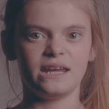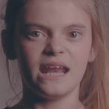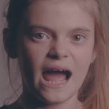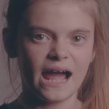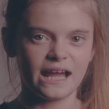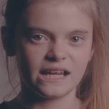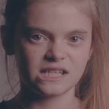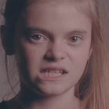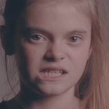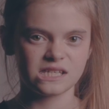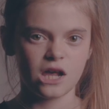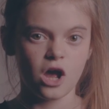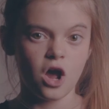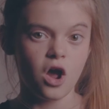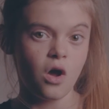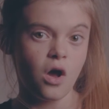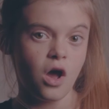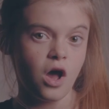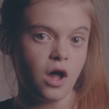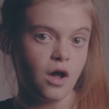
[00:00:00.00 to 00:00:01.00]
knights
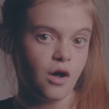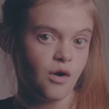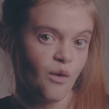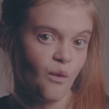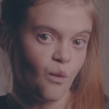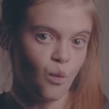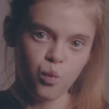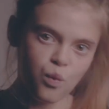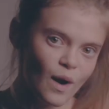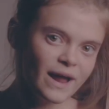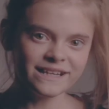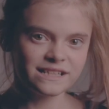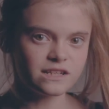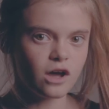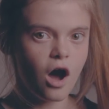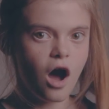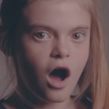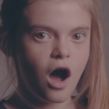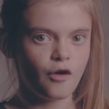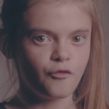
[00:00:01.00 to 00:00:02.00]
went
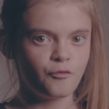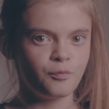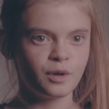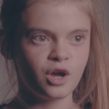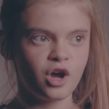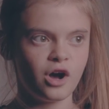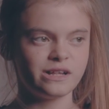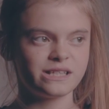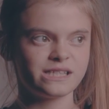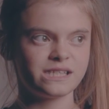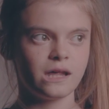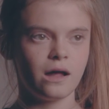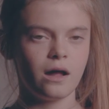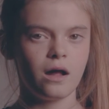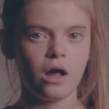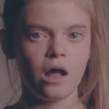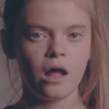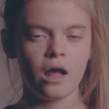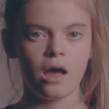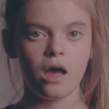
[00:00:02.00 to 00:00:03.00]
off because the